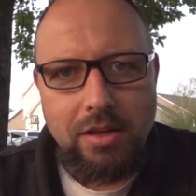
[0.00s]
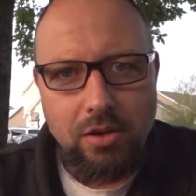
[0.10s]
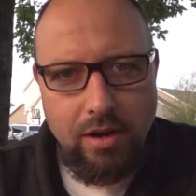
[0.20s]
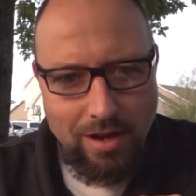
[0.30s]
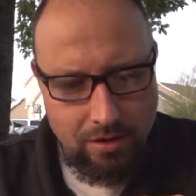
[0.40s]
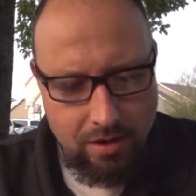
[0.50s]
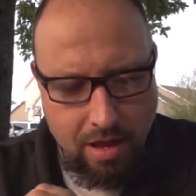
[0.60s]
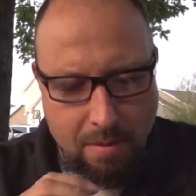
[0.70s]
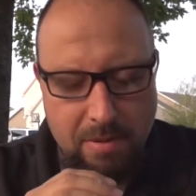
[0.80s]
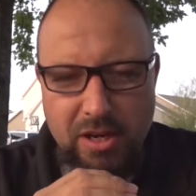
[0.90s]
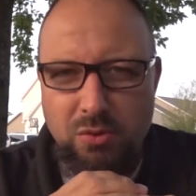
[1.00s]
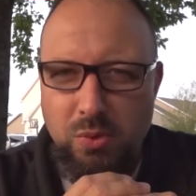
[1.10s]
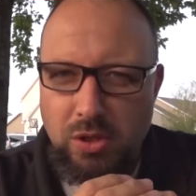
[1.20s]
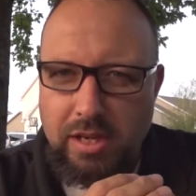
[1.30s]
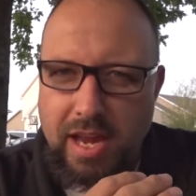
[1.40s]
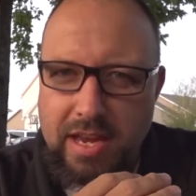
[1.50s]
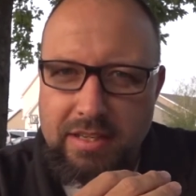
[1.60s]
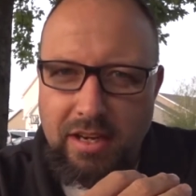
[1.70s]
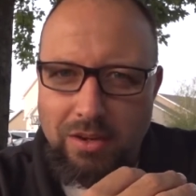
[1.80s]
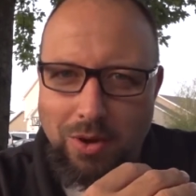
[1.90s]
the ground, but it's real
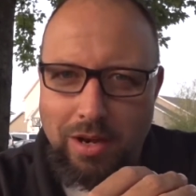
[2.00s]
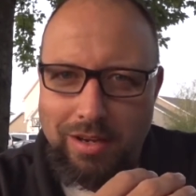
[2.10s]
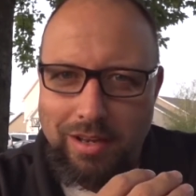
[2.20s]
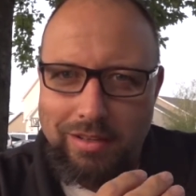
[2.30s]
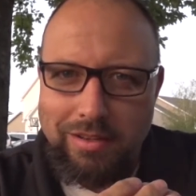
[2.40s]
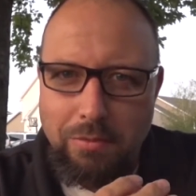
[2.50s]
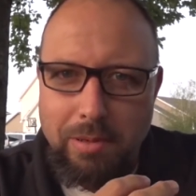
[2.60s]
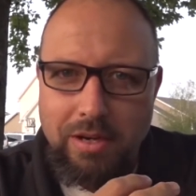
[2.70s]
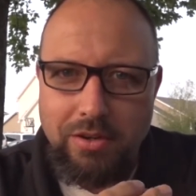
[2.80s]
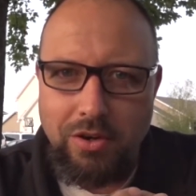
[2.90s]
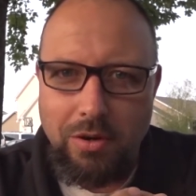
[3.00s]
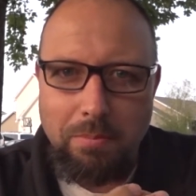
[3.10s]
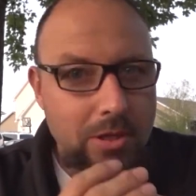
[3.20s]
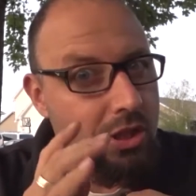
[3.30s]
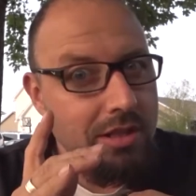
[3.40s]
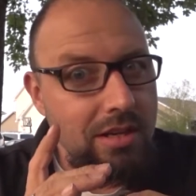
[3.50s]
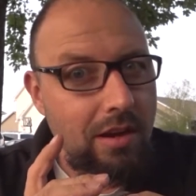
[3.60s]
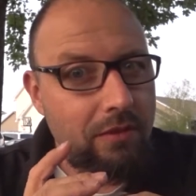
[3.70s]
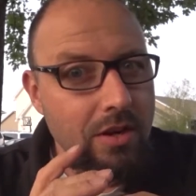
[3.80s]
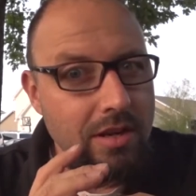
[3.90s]
caked on a little bit of dirt, but just
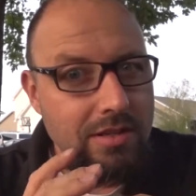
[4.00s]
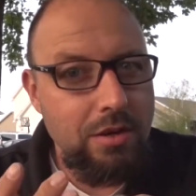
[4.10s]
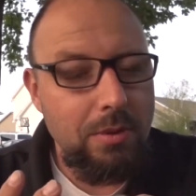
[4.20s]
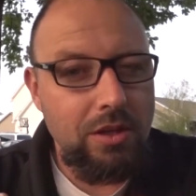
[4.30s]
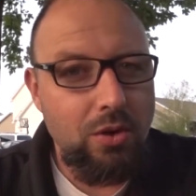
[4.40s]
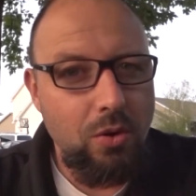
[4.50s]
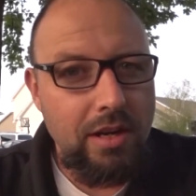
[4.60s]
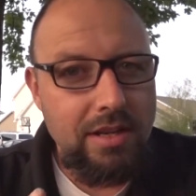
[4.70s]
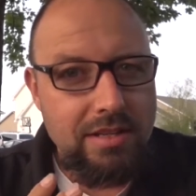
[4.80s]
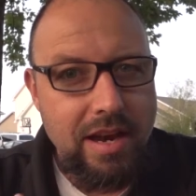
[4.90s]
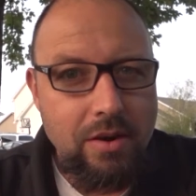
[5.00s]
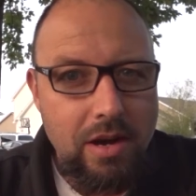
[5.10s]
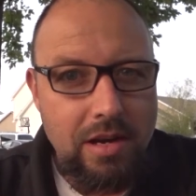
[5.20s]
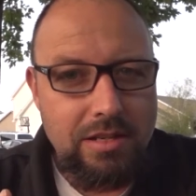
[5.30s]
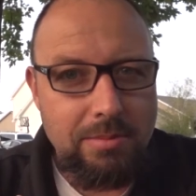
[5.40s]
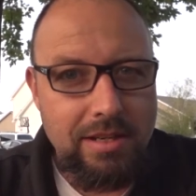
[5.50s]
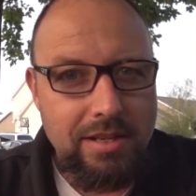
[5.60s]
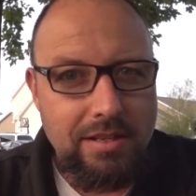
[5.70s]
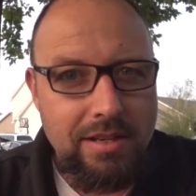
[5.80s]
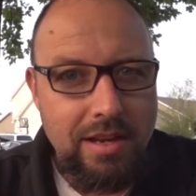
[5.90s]
enough that you can see what the coin is and how awesome it
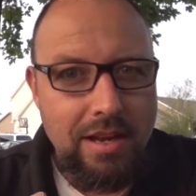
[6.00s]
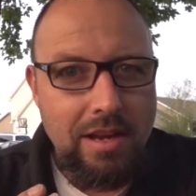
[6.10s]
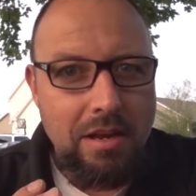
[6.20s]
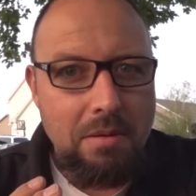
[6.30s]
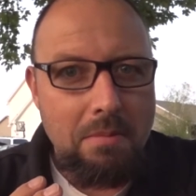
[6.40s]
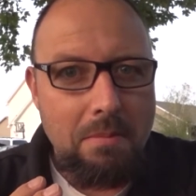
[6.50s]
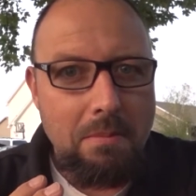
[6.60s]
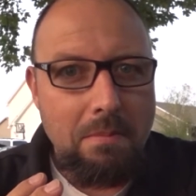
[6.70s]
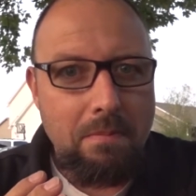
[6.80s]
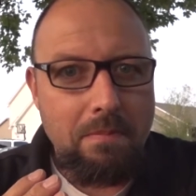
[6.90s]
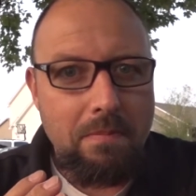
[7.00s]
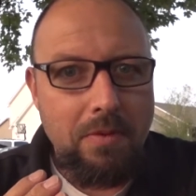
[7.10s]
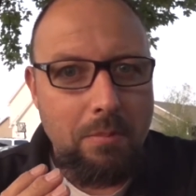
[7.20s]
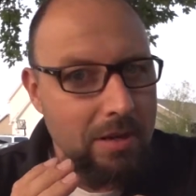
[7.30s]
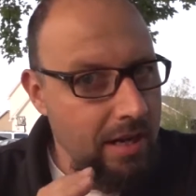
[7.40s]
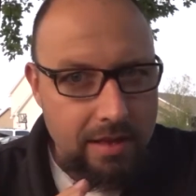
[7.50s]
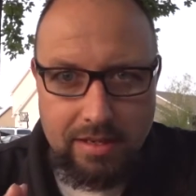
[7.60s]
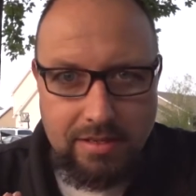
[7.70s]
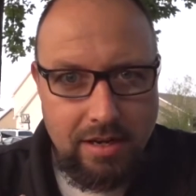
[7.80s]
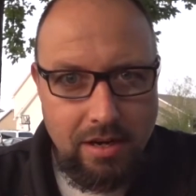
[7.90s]
is, but not the
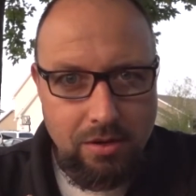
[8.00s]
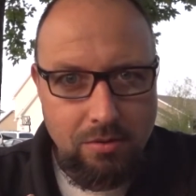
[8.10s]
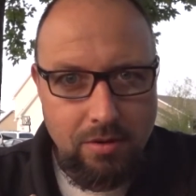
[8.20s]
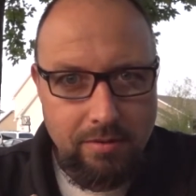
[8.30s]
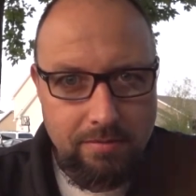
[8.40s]
entire coin.